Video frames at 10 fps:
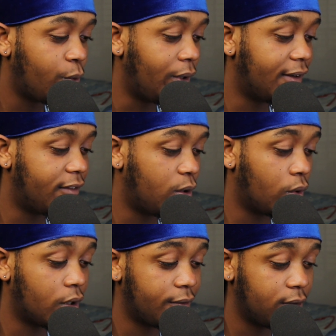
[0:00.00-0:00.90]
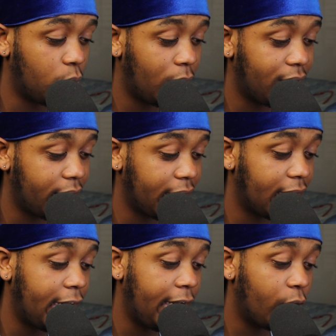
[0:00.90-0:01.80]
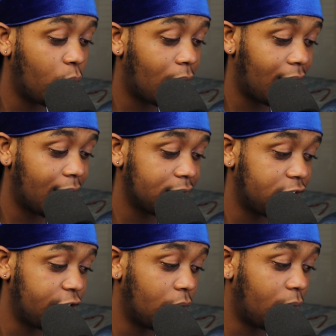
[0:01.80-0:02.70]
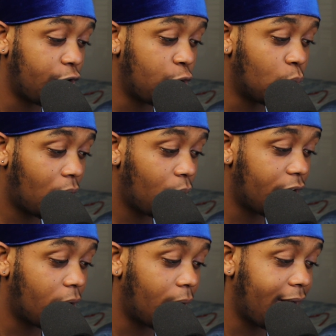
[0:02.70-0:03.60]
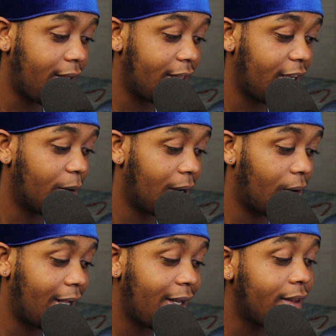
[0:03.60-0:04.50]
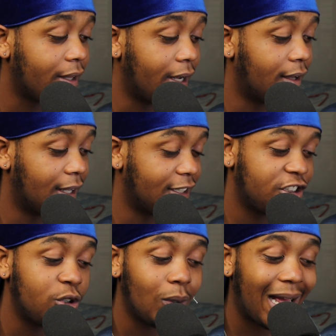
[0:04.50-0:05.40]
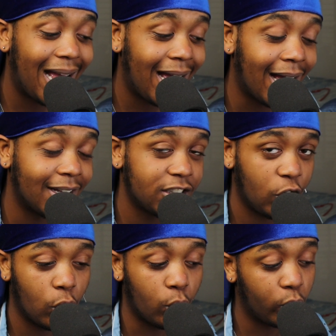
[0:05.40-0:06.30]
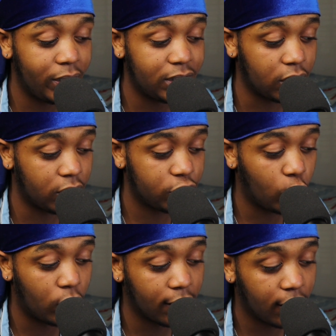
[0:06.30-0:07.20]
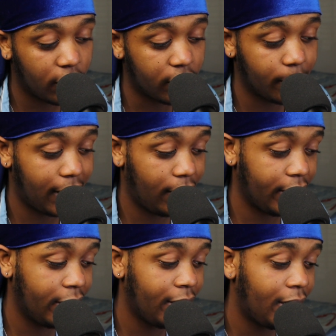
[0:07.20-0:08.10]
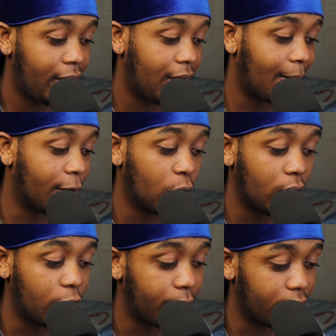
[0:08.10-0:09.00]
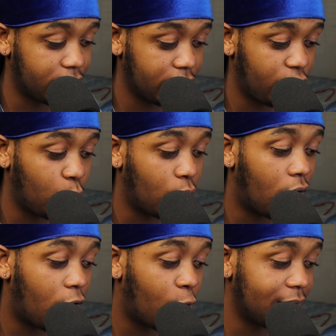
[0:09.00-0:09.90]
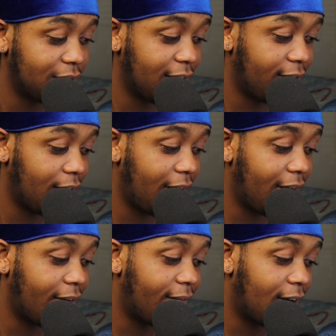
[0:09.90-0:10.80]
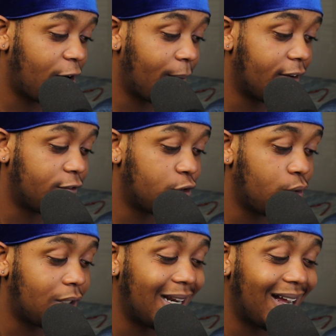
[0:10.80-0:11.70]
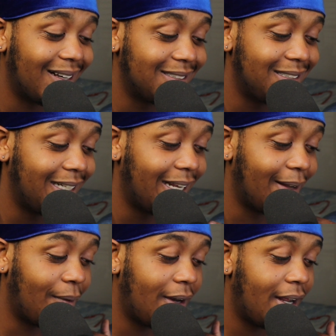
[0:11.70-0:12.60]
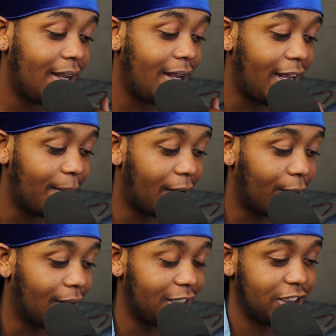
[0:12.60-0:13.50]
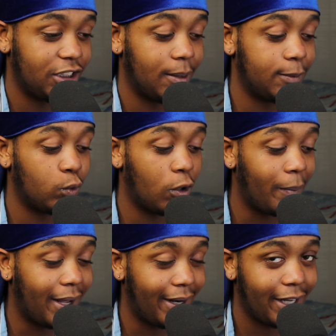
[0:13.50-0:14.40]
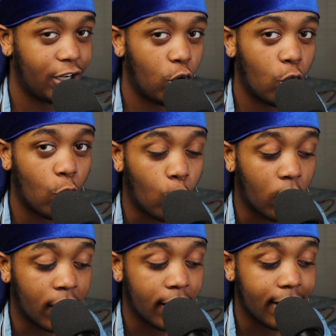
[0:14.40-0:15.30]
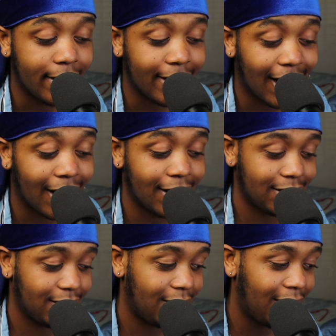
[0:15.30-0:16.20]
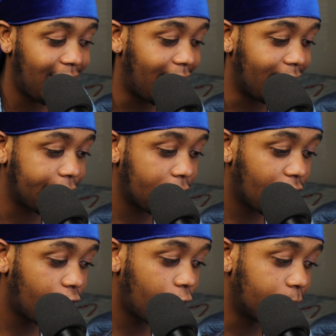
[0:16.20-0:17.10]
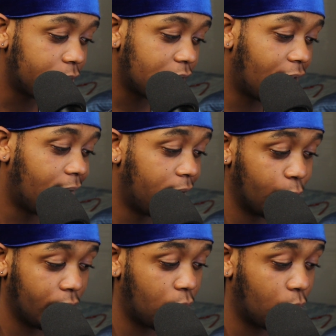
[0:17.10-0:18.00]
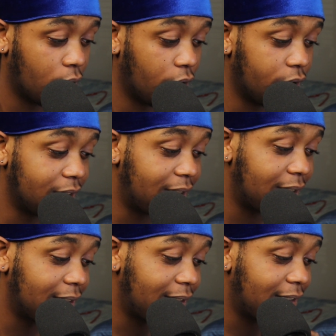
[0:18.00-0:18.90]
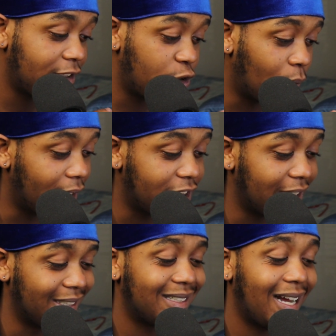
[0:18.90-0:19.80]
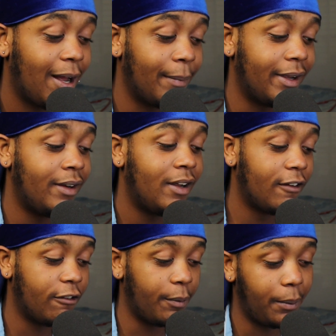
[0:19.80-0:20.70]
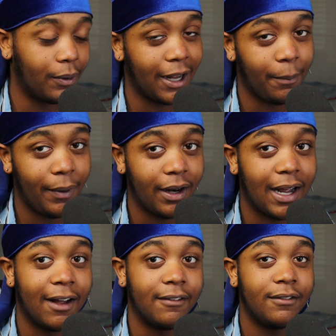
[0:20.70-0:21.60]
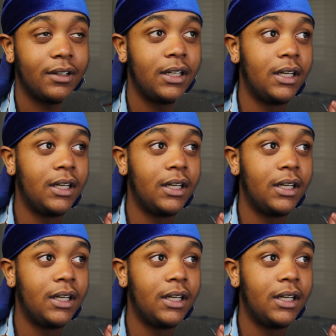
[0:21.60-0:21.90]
We live in a world of fluidity and nuance. You won't know anything about anything unless you ask or research or learn about it. I'm a loyal person who will always live in an environment of truth and honesty and in my relationships, romantic or not. In terms of the real world, this situation is common for people like me to have